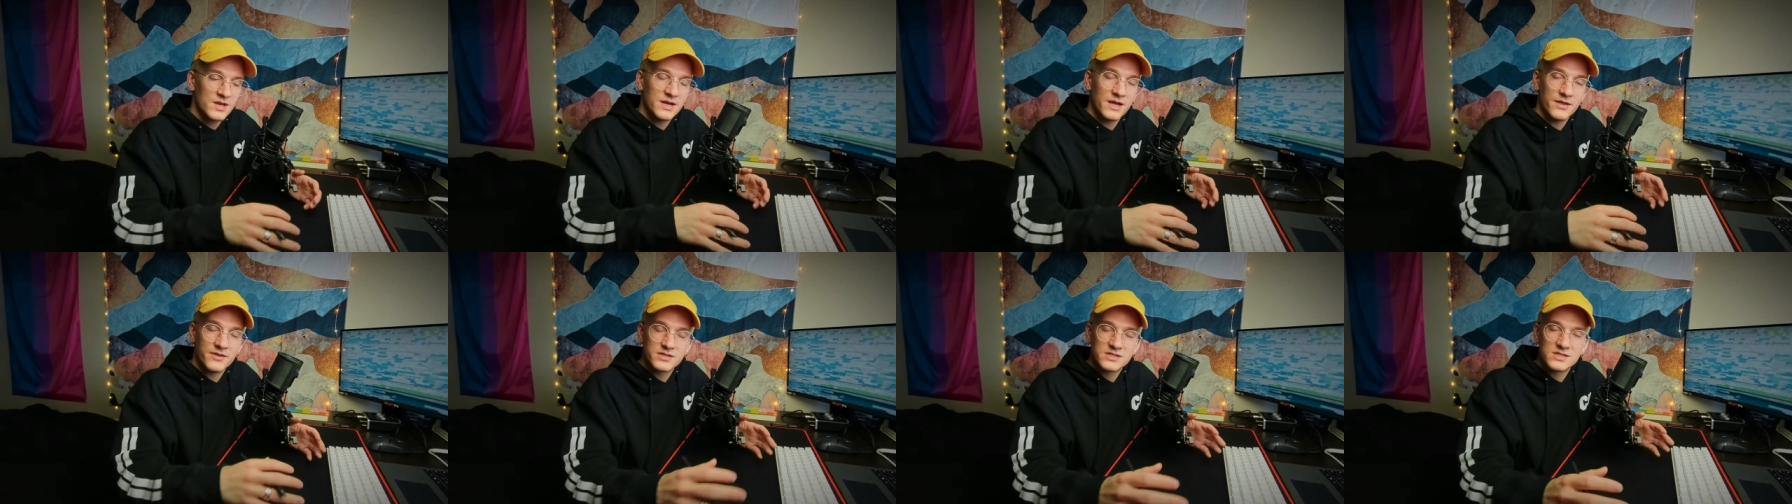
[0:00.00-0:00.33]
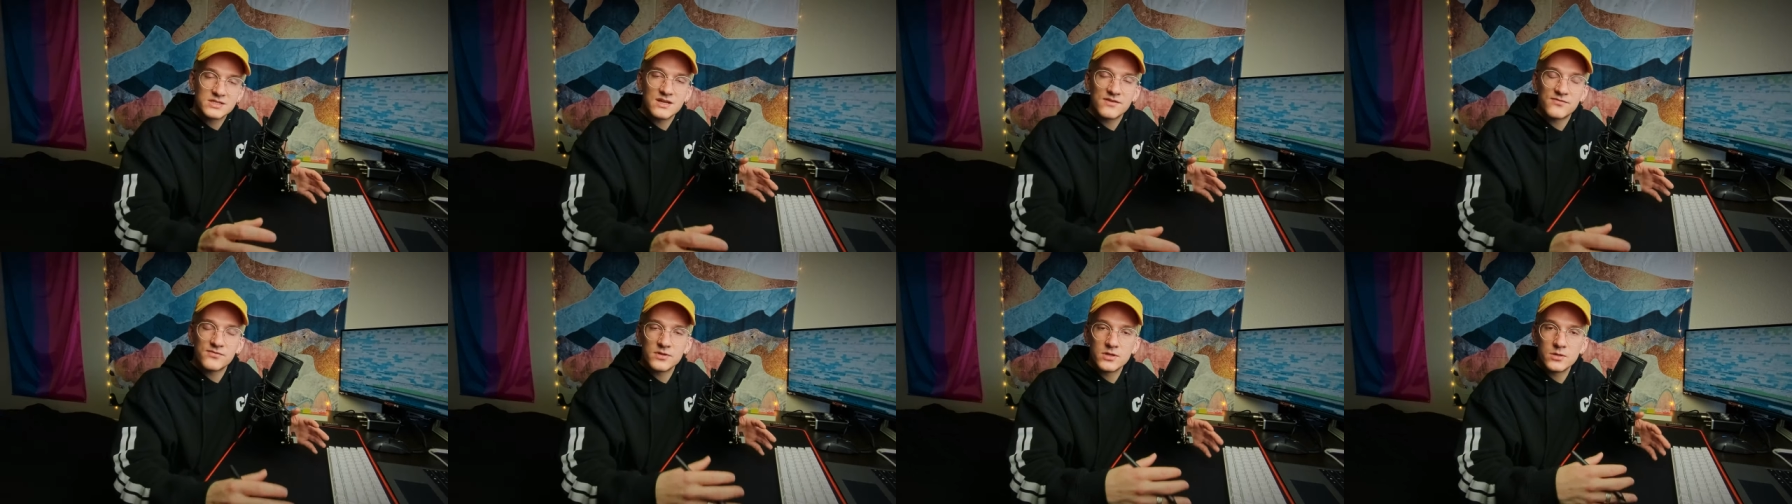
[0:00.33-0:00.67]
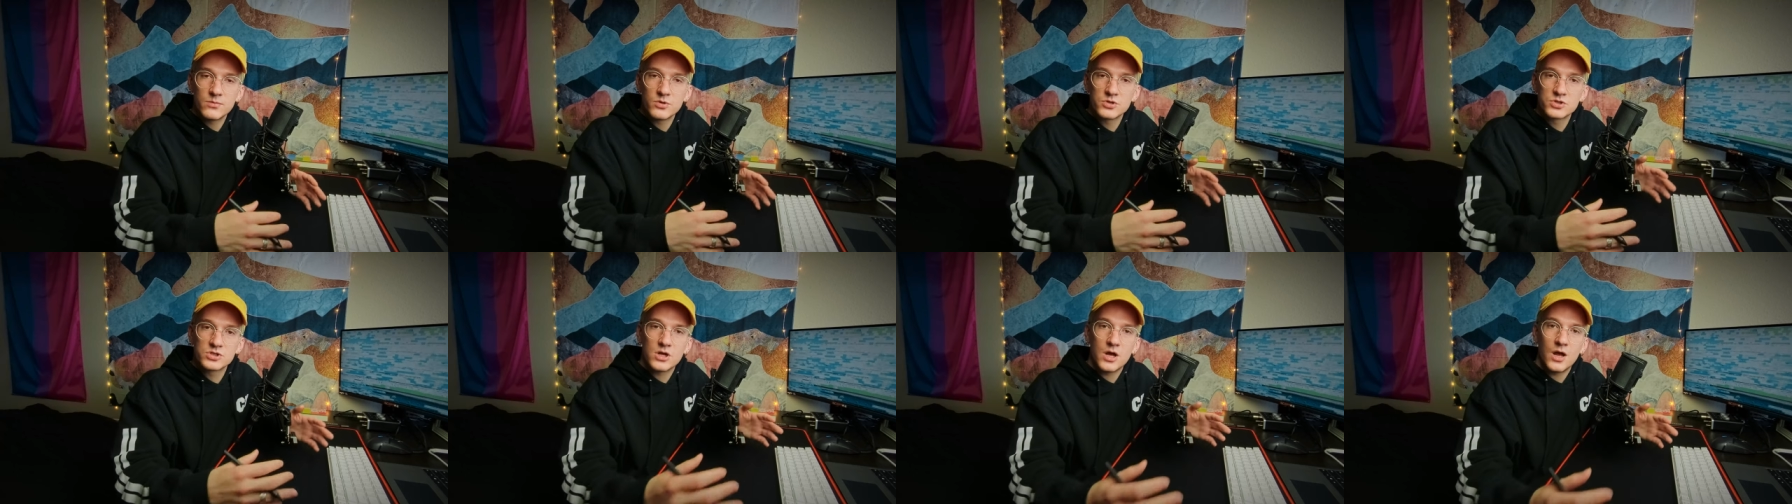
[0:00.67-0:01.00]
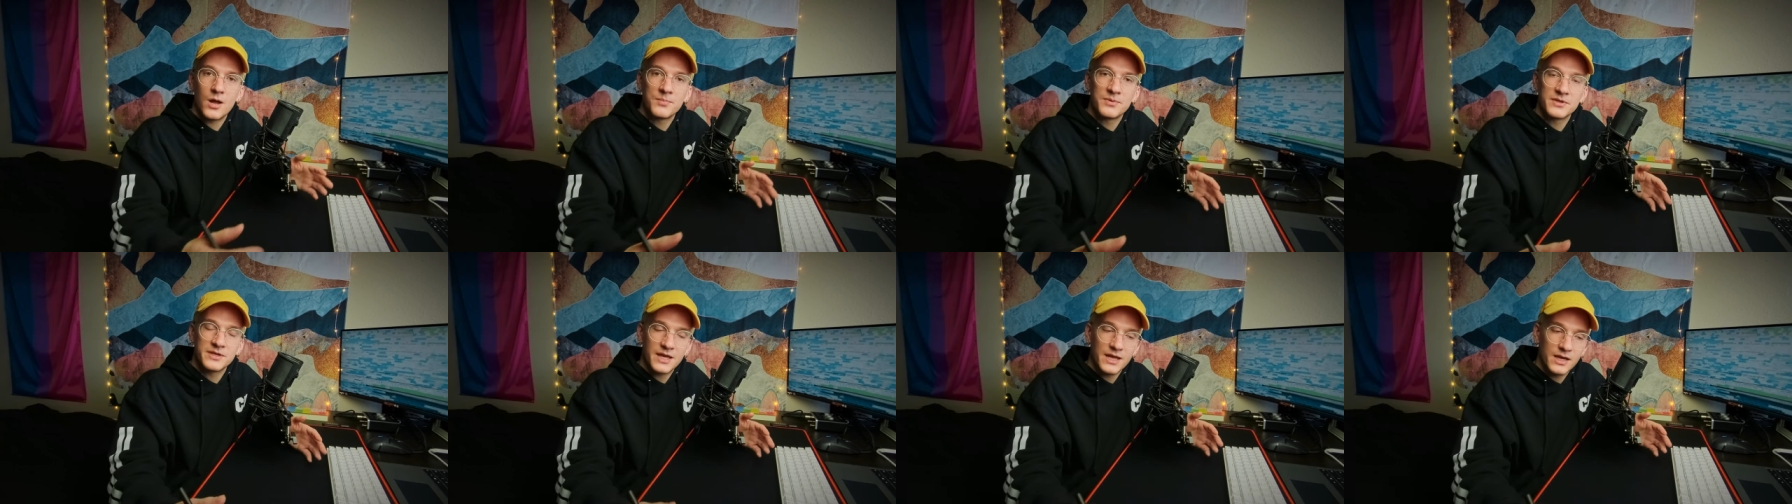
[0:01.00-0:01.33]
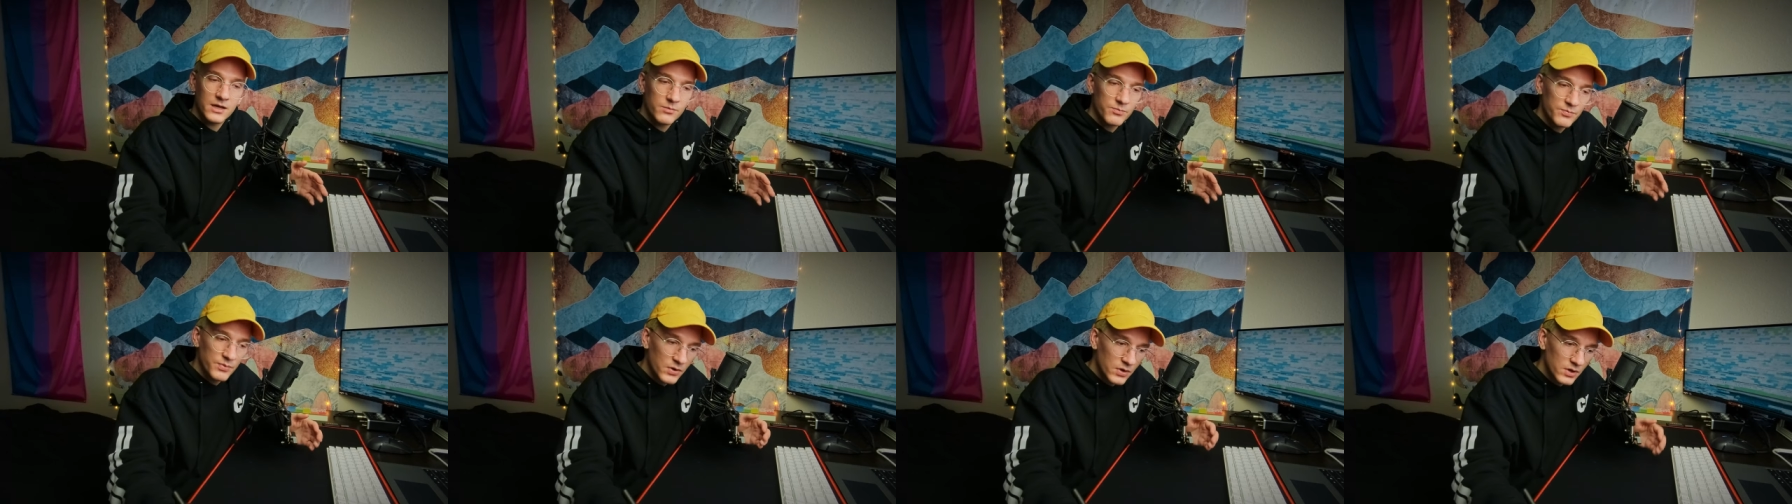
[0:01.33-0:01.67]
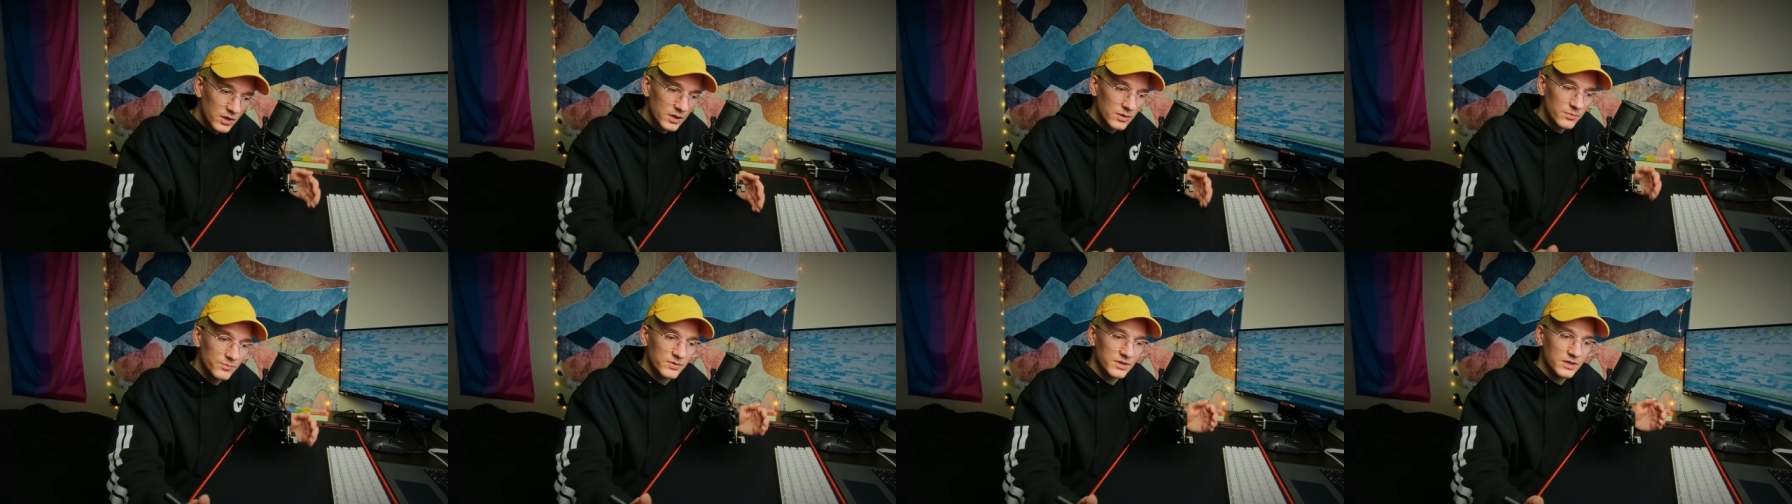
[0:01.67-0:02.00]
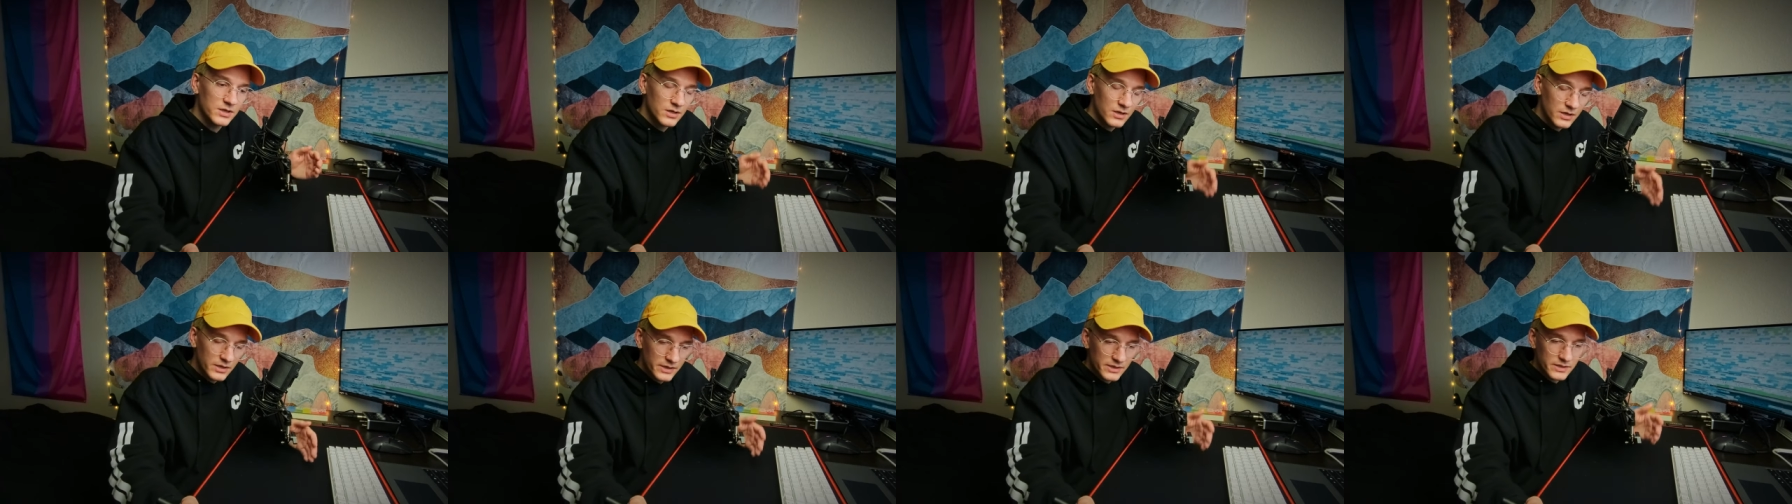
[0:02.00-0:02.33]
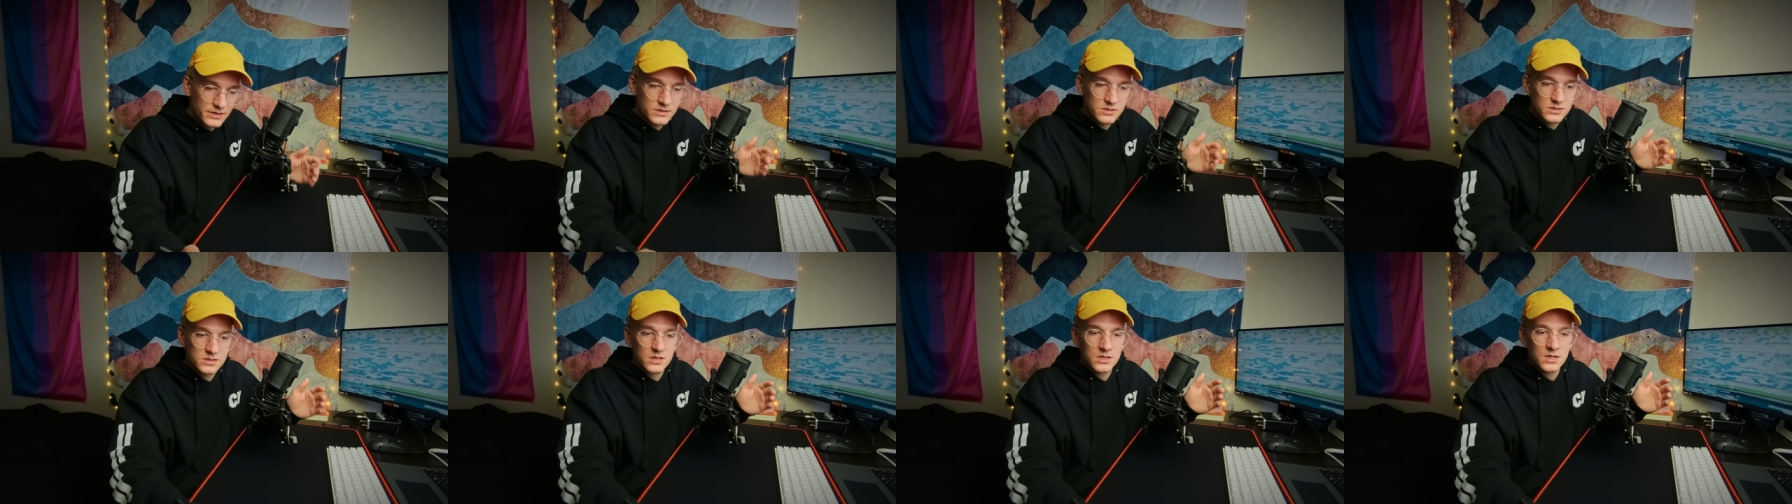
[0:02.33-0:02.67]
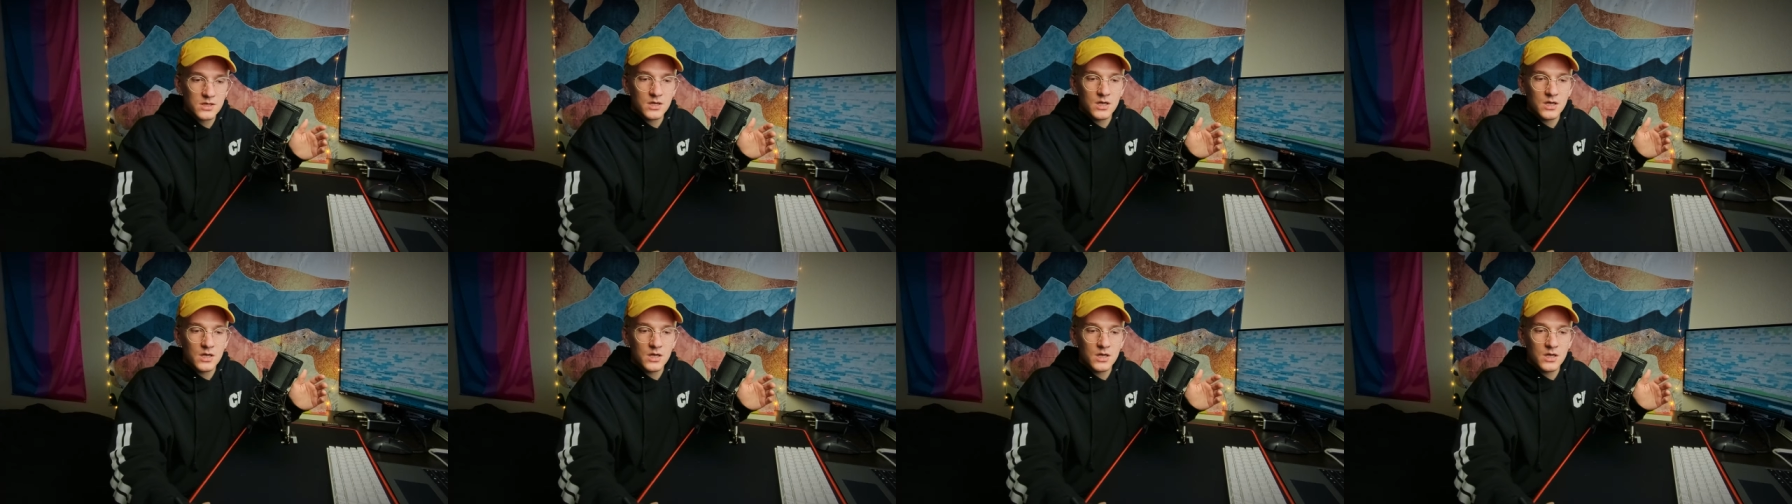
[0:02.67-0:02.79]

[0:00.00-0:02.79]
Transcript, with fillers: Now, this is definitely the most complicated part because